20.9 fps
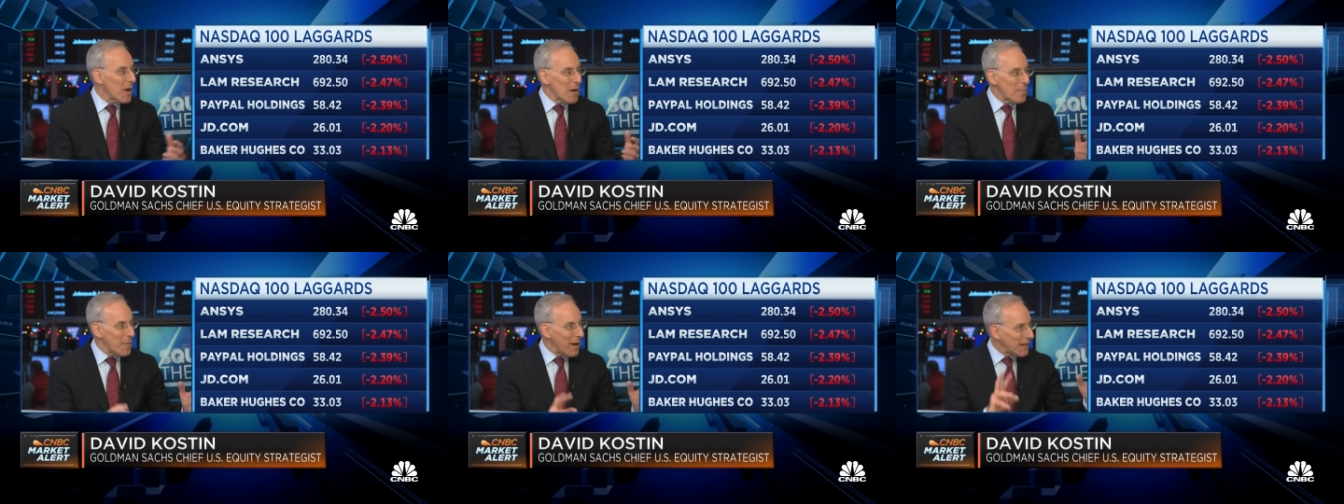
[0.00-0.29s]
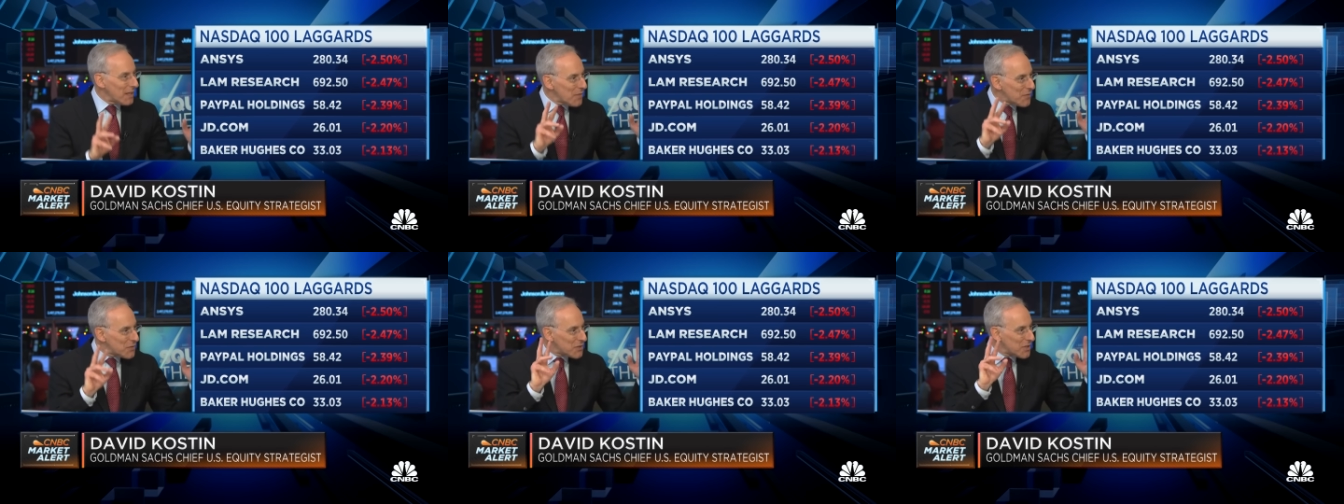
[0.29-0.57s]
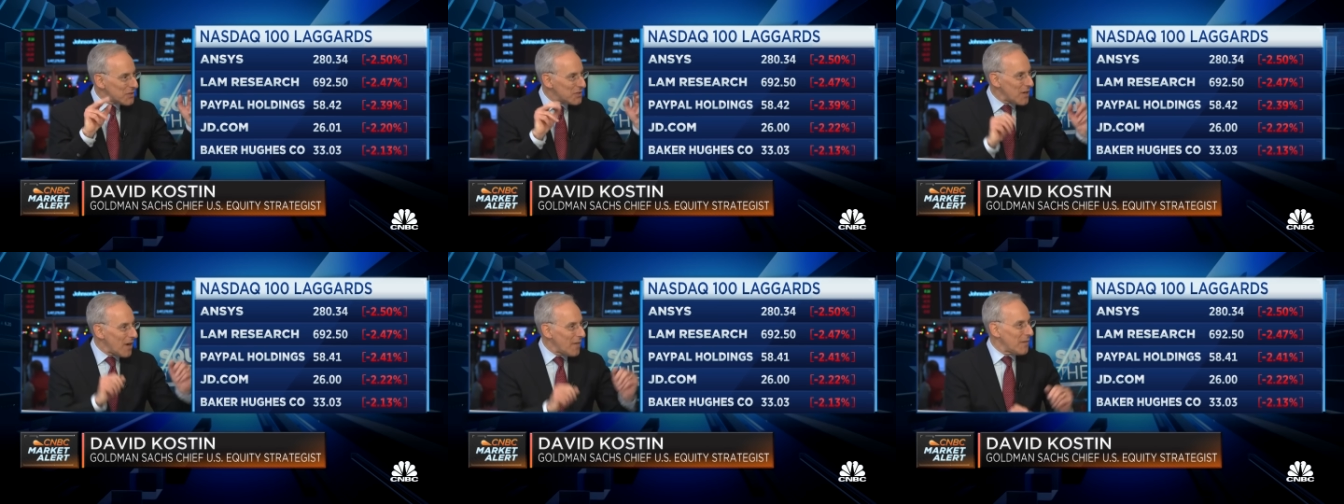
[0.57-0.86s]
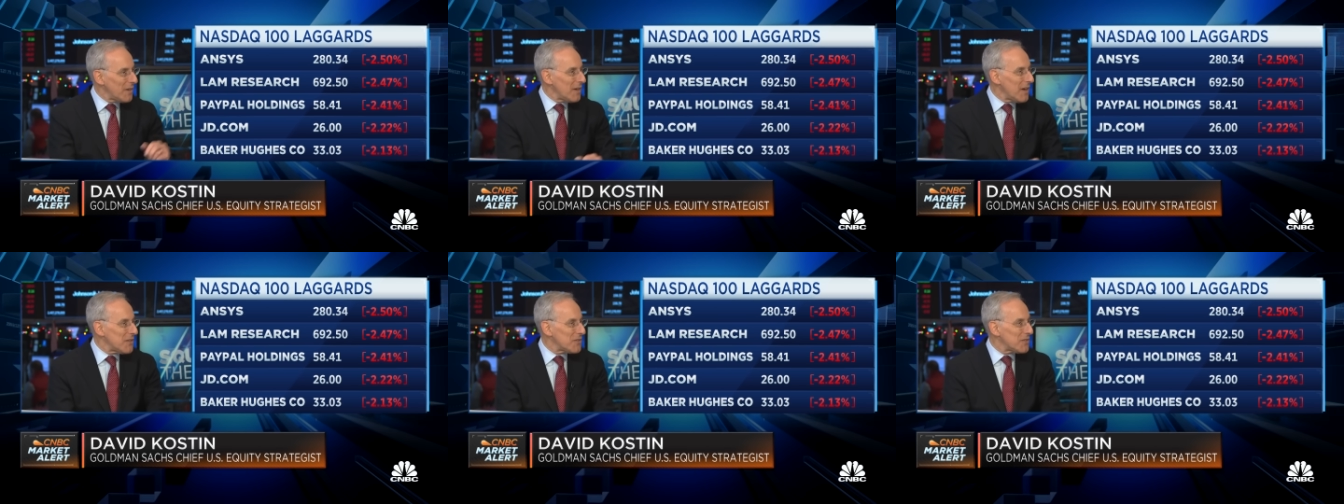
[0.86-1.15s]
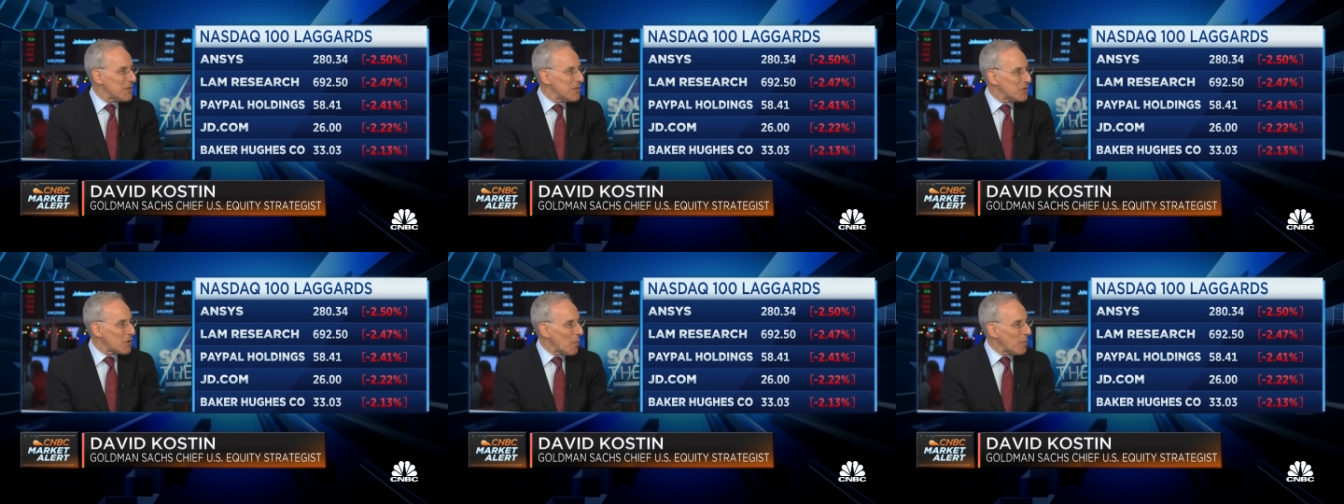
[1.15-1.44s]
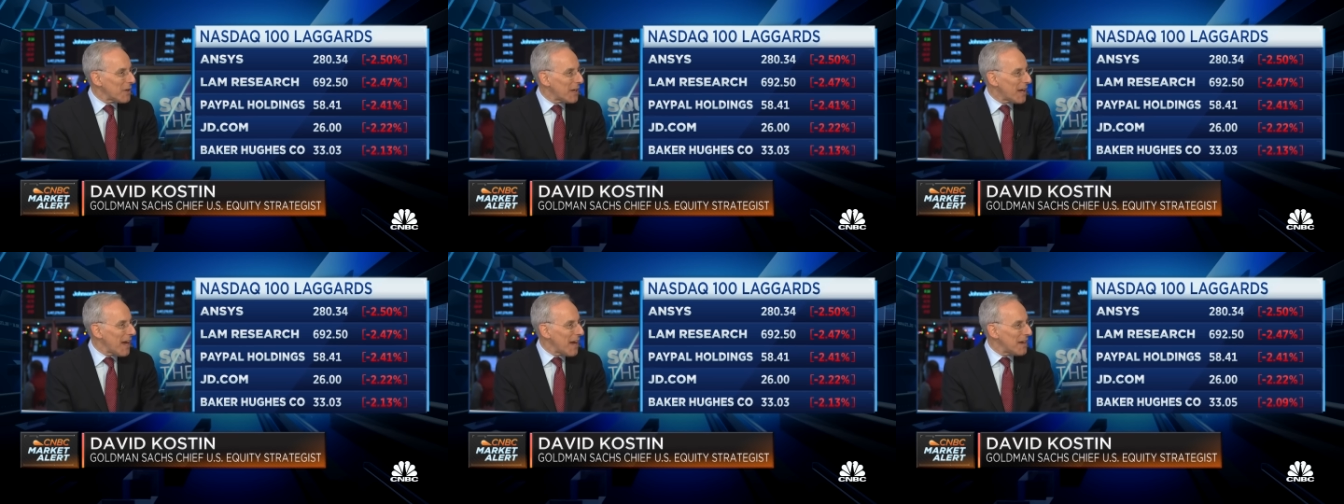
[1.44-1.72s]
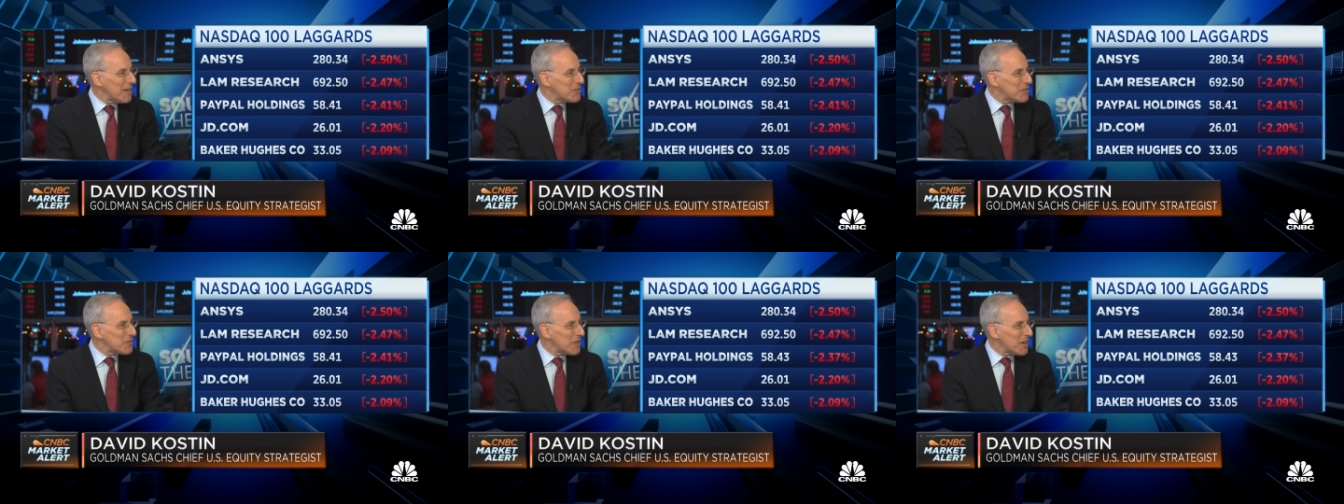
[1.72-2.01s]
magnificent seven, as the sobriquet
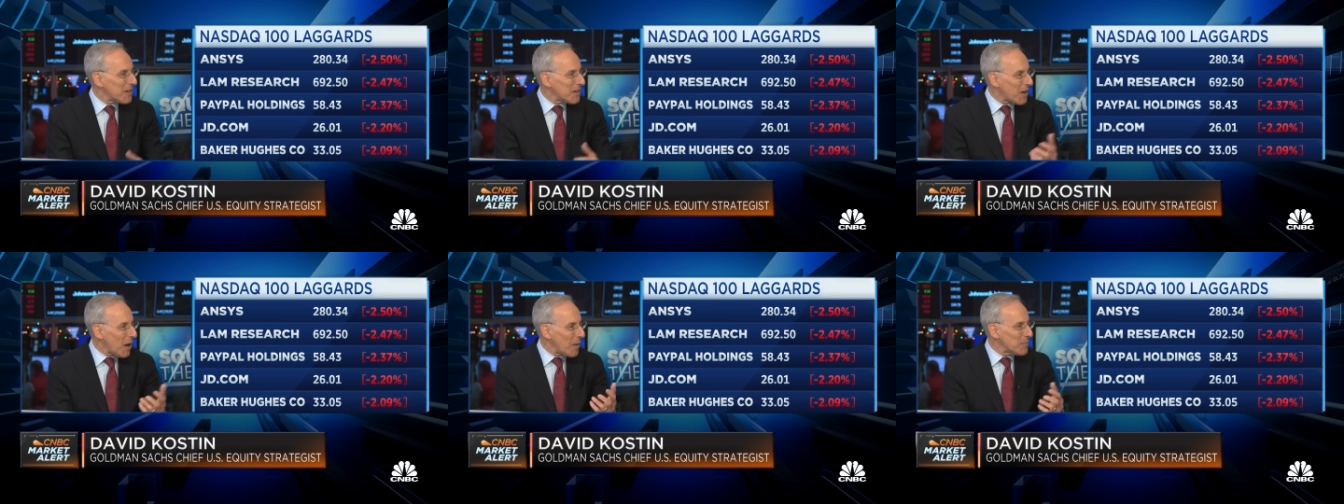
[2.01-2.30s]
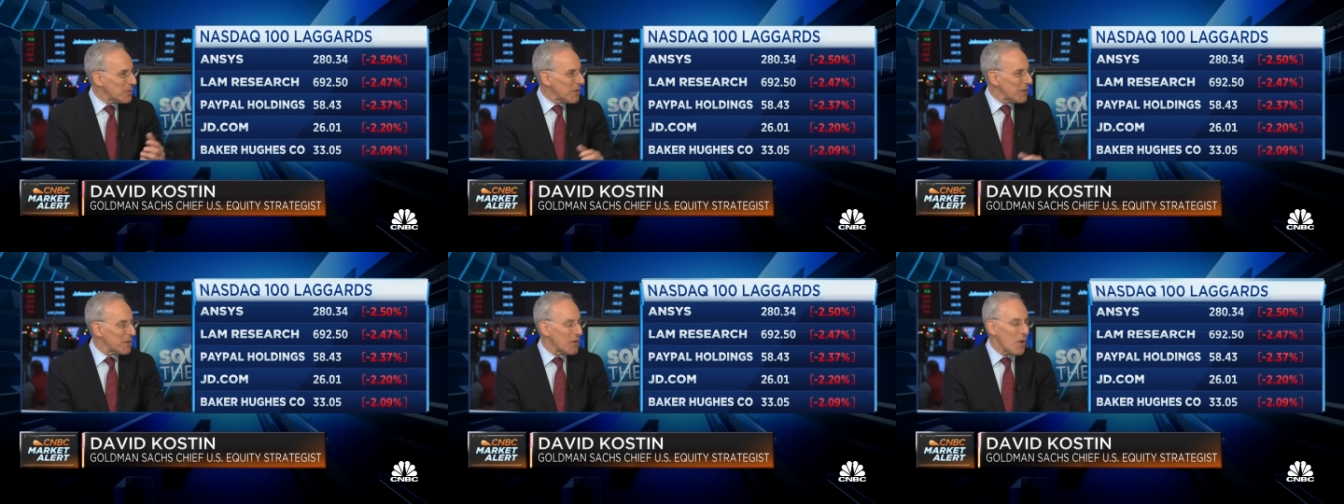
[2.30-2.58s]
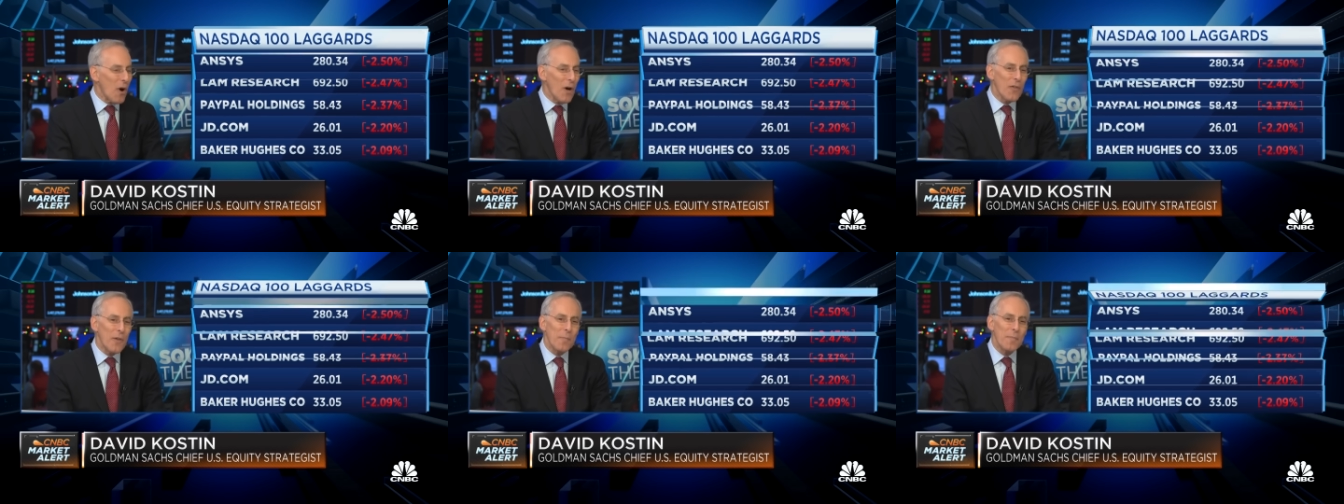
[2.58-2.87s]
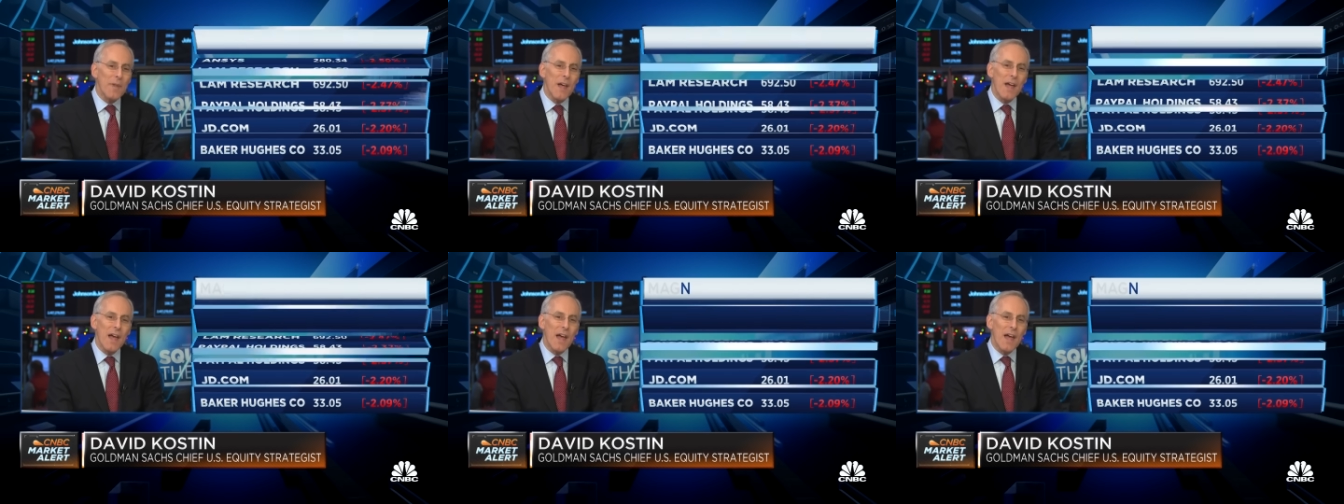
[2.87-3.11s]
has uh, come to call them.